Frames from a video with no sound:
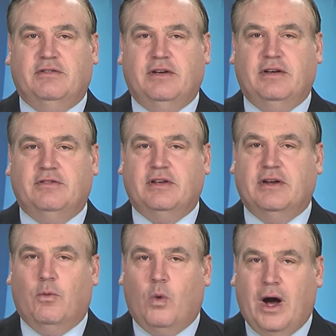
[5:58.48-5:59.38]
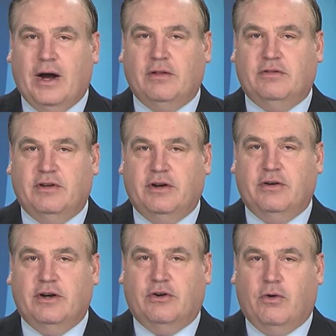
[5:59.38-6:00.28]
the spread of
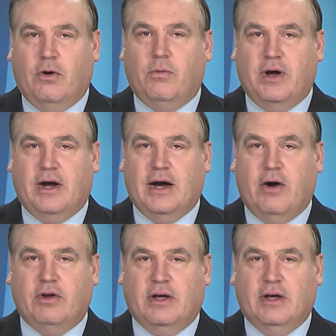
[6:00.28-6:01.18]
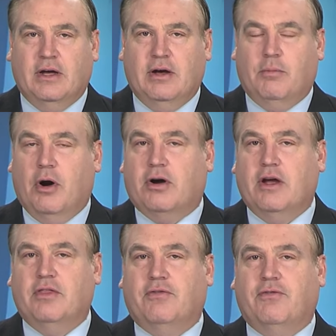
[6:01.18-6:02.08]
CWD, but still others say
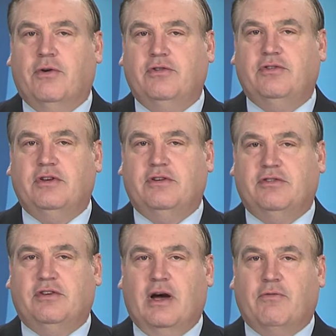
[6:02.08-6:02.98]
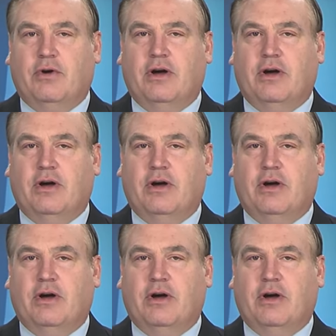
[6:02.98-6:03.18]
there's not enough data